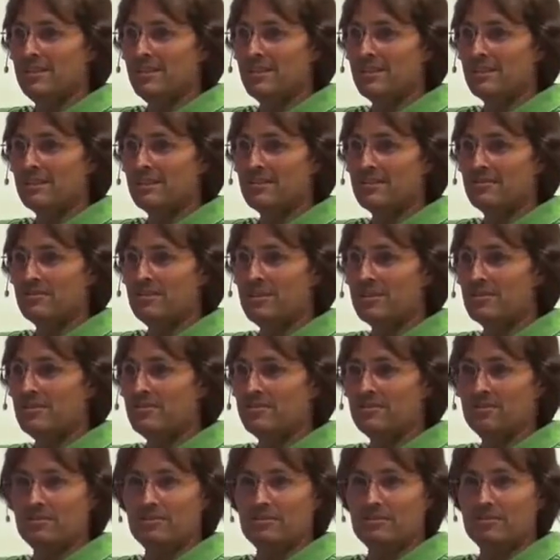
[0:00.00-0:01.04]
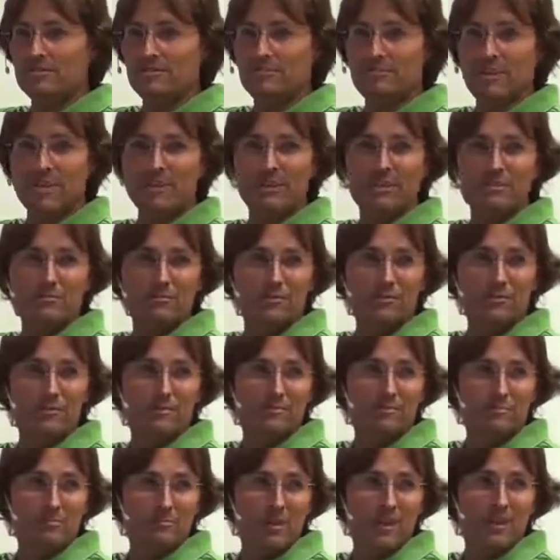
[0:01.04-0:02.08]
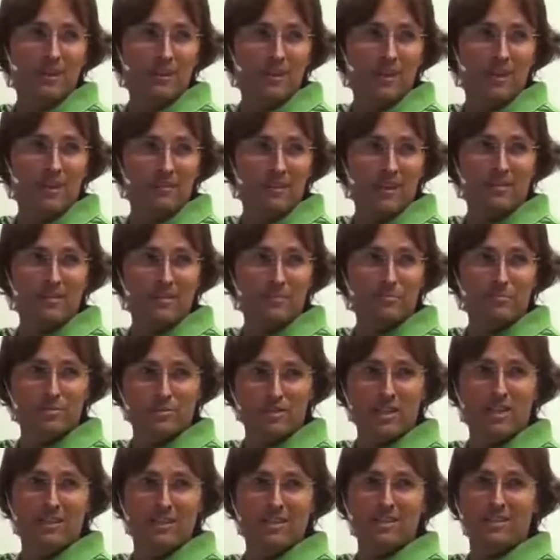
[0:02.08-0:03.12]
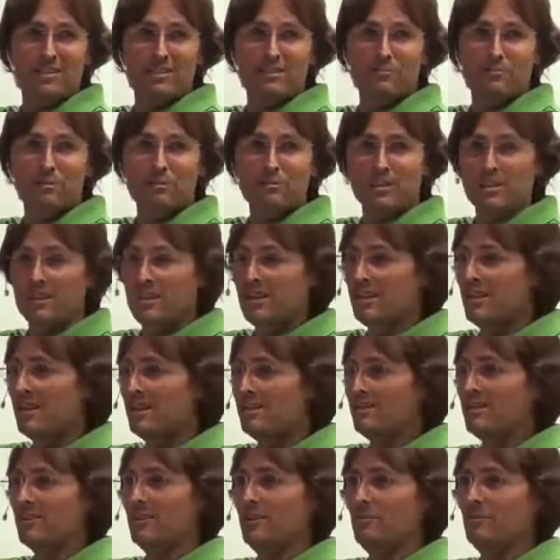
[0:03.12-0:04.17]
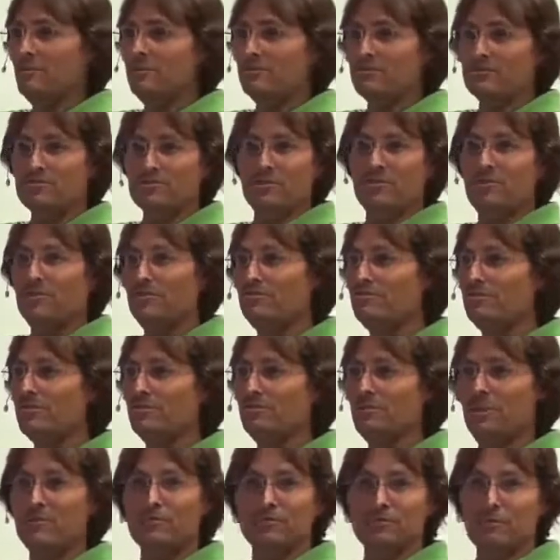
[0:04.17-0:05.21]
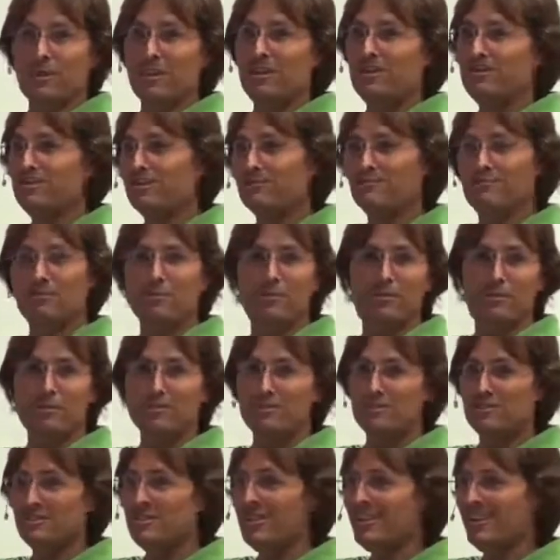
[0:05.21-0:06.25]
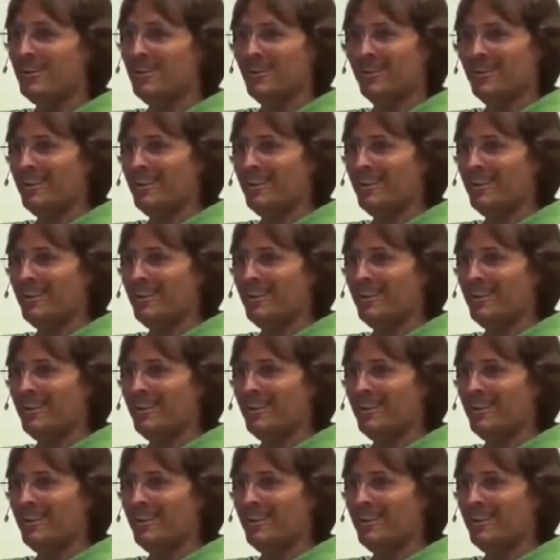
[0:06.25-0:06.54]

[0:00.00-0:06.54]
Like, because many of you men are actually projecting at the woman that I want to serve you, I'll do anything for you.